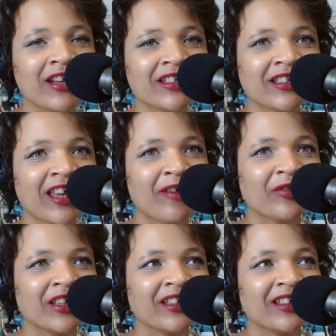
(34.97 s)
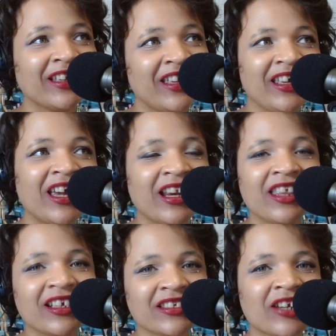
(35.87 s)
I didn't have like
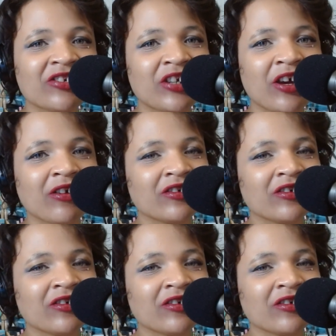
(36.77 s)
anything sketched out.